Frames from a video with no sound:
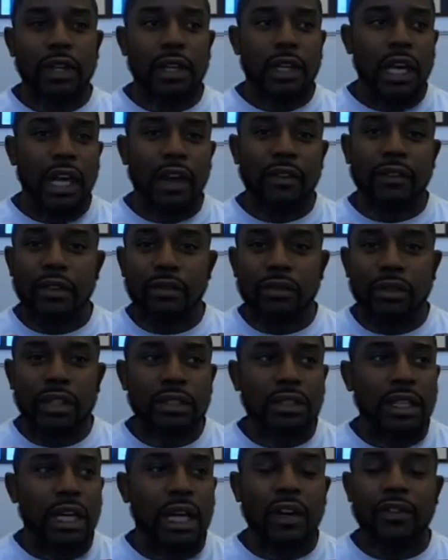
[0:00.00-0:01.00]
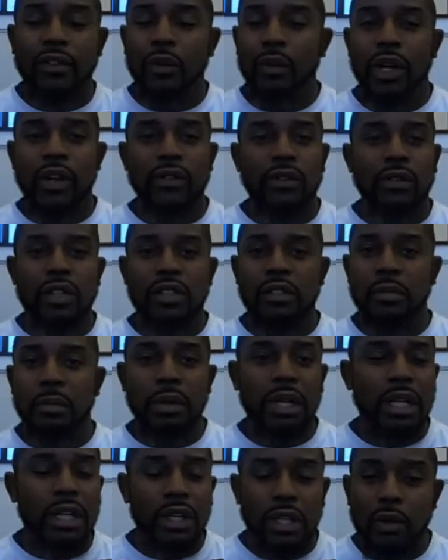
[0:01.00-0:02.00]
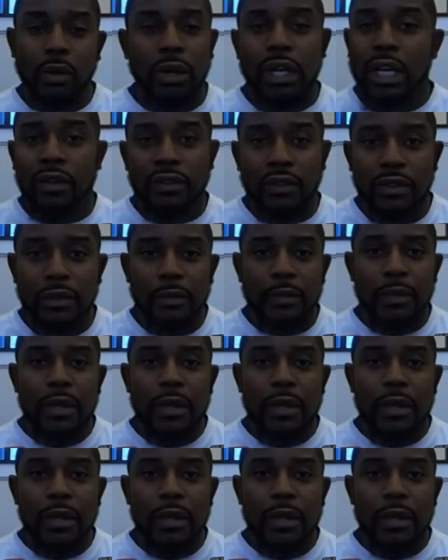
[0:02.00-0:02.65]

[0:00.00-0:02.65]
having to retie for whatever reason, breaking out, whatever.